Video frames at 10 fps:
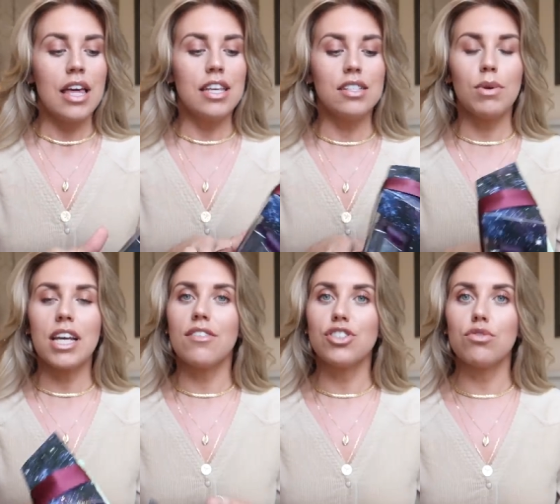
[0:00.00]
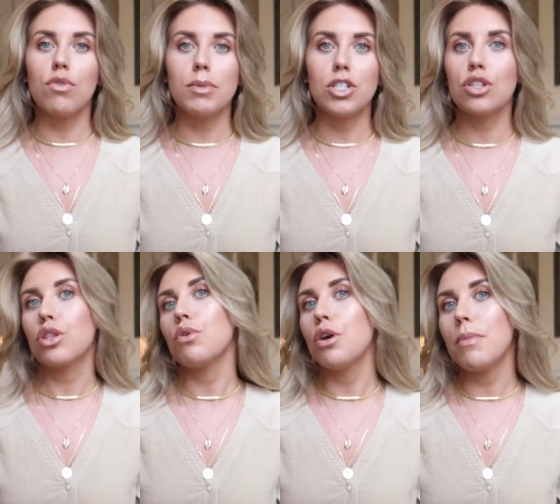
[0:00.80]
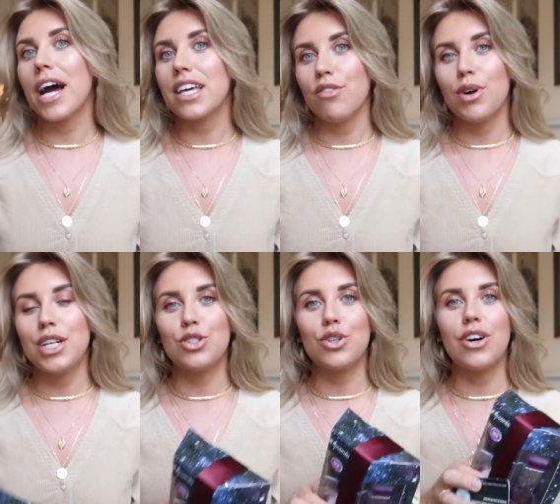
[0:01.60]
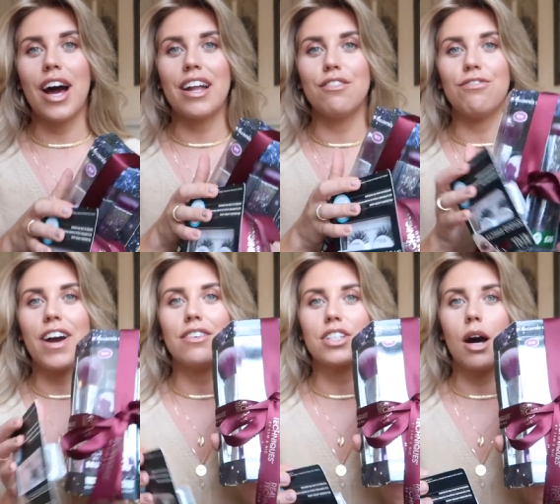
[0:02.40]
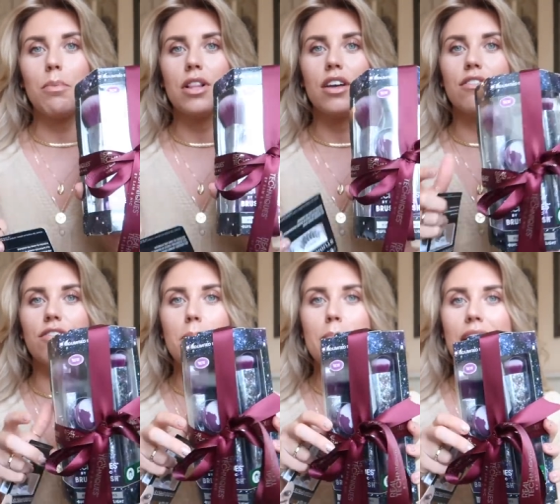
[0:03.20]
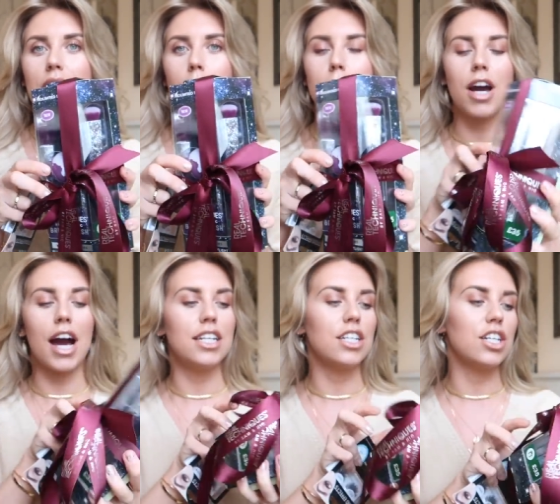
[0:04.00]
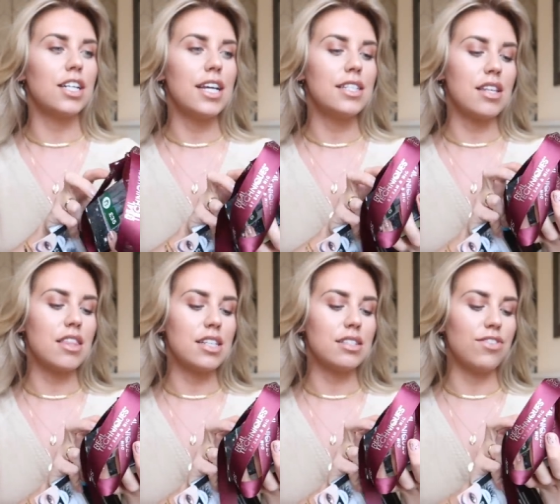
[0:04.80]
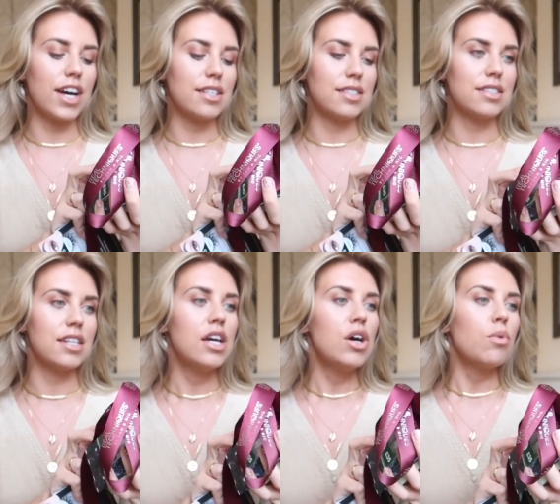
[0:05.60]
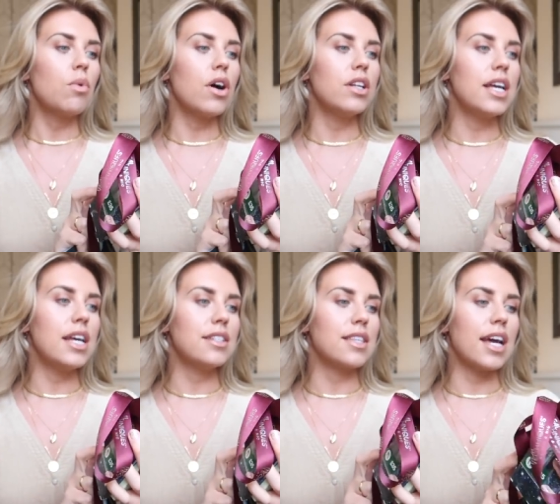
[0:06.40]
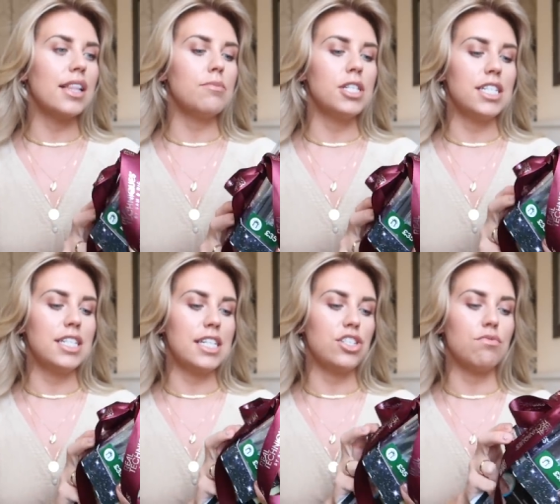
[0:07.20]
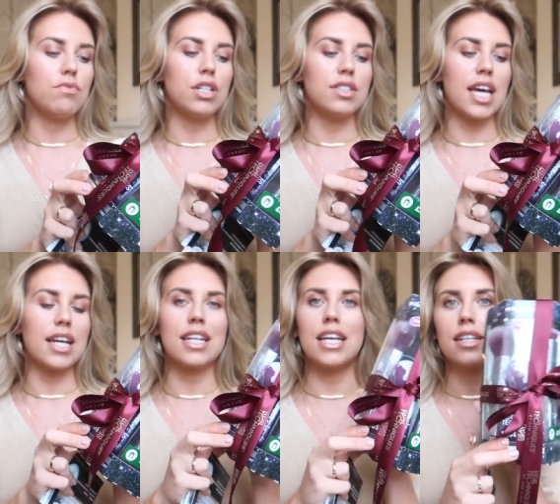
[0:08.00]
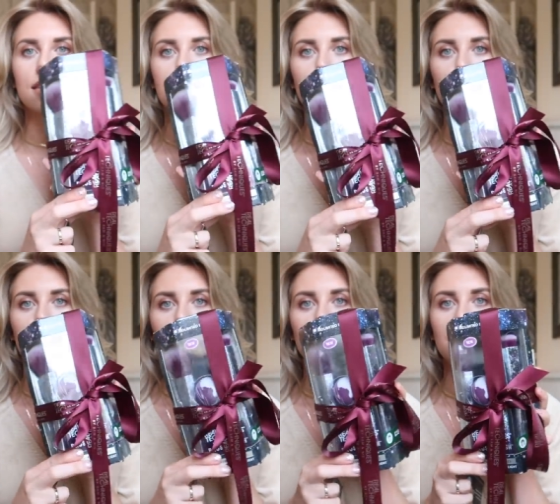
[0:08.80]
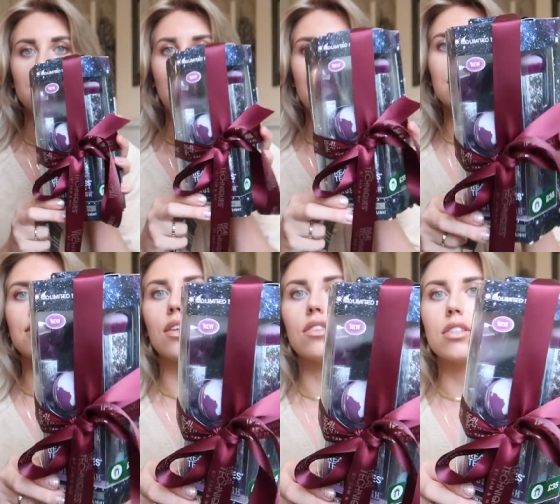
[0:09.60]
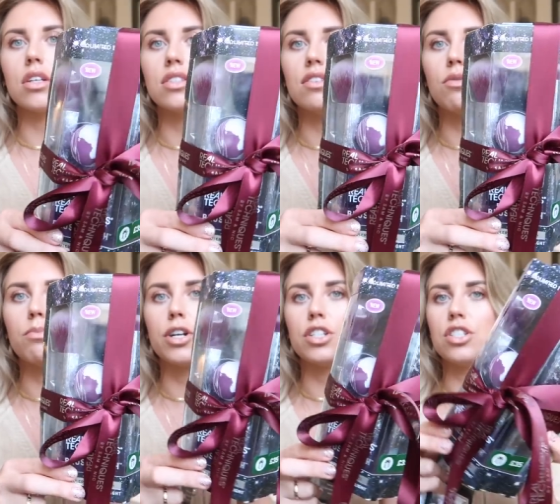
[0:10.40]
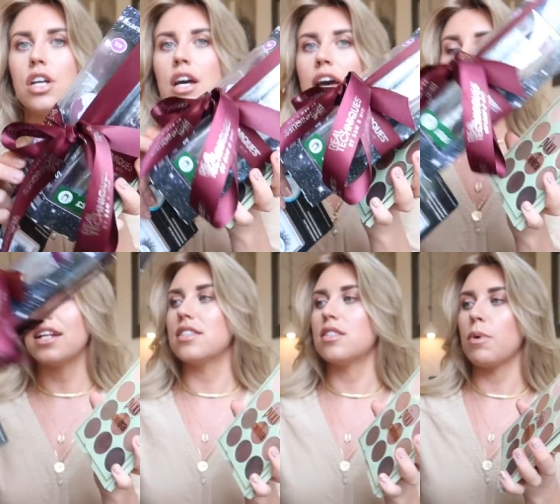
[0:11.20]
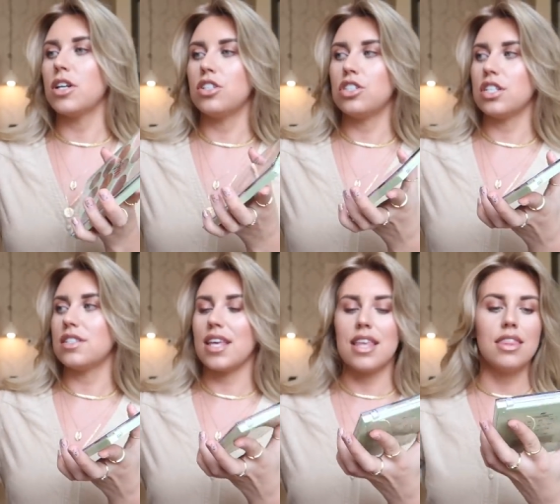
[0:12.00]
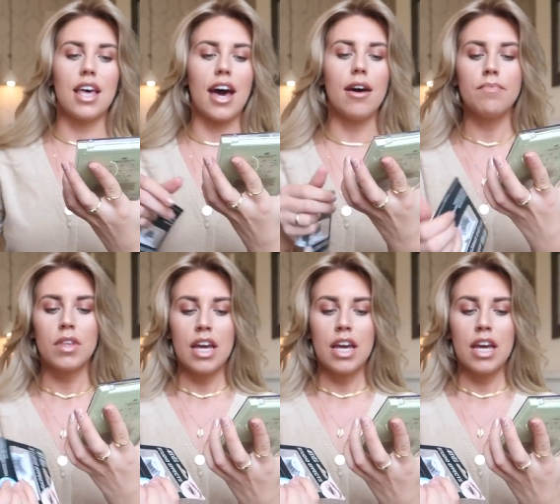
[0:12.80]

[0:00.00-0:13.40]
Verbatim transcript: this week I've just rummaged through my giveaway drawer and found a couple of makeup kind of goodies. This first one is a limited edition Real Techniques brush set. So there's lots of different brush and sponges in there.